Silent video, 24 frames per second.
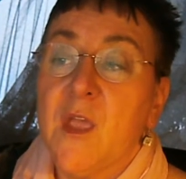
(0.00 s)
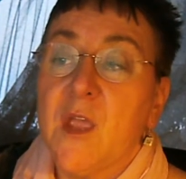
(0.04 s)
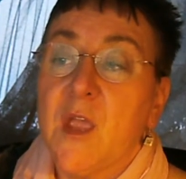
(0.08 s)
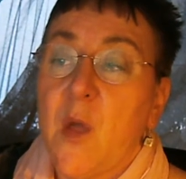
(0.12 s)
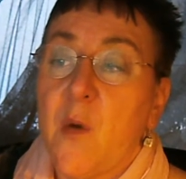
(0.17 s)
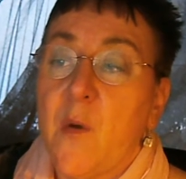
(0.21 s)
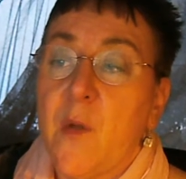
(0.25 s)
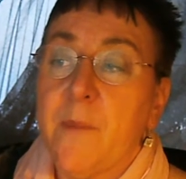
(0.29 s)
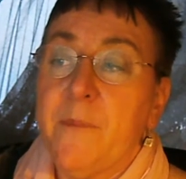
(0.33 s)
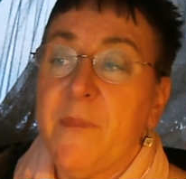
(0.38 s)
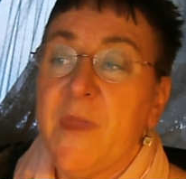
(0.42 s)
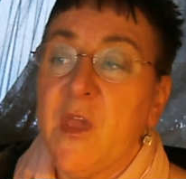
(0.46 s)

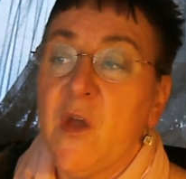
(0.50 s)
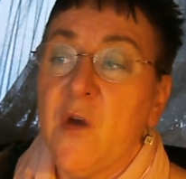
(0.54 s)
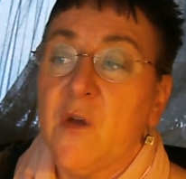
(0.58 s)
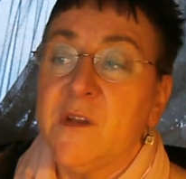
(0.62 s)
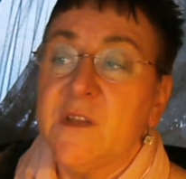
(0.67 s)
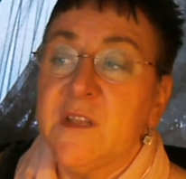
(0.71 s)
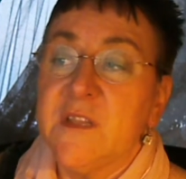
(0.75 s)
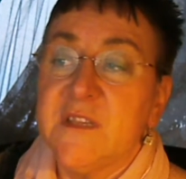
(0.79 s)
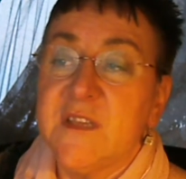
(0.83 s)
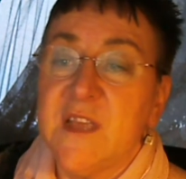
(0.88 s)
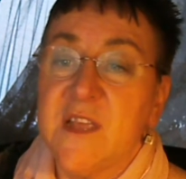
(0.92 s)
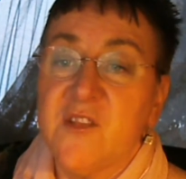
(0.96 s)
Going beyond
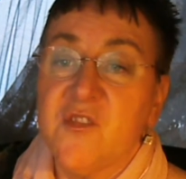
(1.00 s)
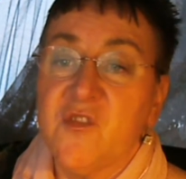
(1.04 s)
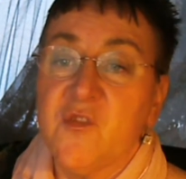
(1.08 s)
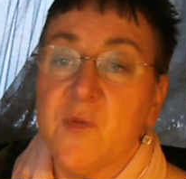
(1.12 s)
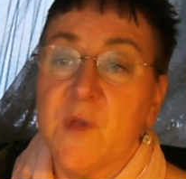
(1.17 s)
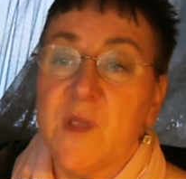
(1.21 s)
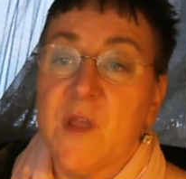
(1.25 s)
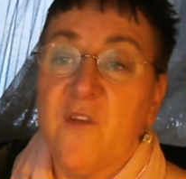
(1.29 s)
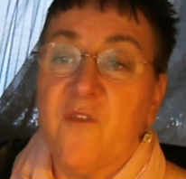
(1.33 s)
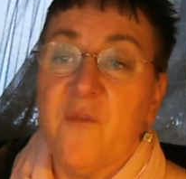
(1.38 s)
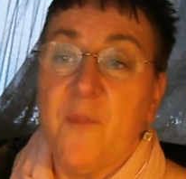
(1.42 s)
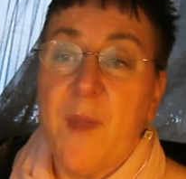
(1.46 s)
a
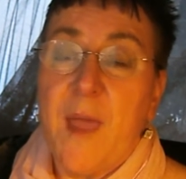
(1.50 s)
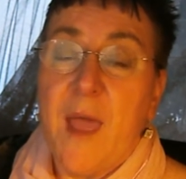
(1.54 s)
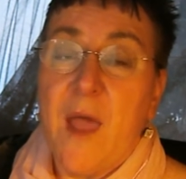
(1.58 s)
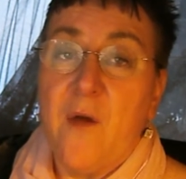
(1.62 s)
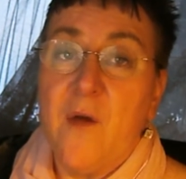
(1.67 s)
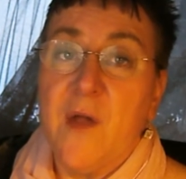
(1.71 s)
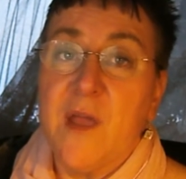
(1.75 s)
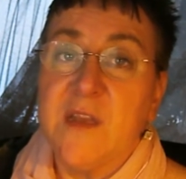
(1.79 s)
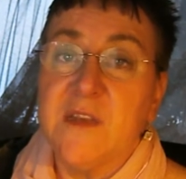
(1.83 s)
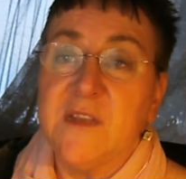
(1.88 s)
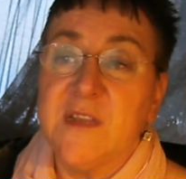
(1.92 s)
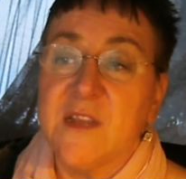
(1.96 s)
century of
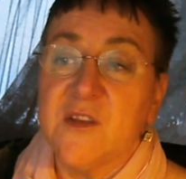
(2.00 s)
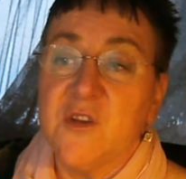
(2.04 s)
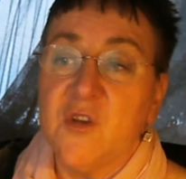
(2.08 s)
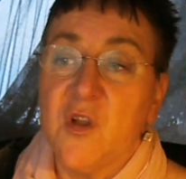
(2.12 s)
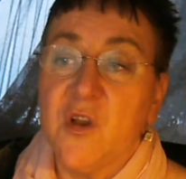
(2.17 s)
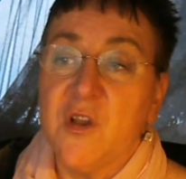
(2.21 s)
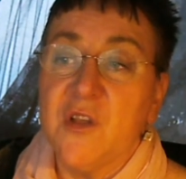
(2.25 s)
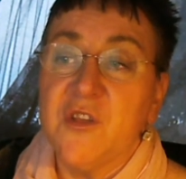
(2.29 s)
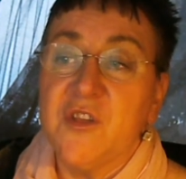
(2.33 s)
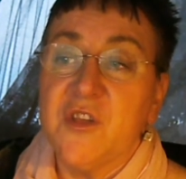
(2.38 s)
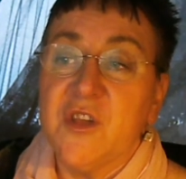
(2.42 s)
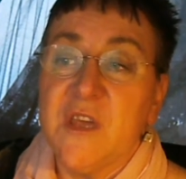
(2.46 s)
power and
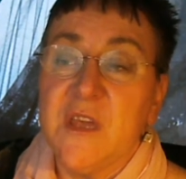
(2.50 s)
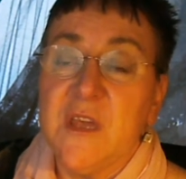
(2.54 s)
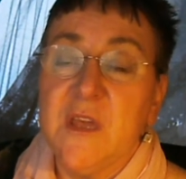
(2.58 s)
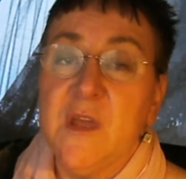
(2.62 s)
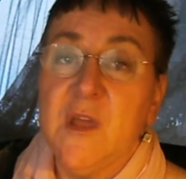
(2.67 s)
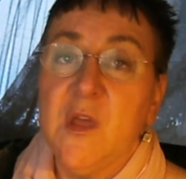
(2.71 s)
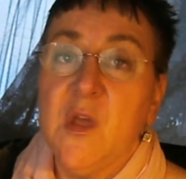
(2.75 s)
technology,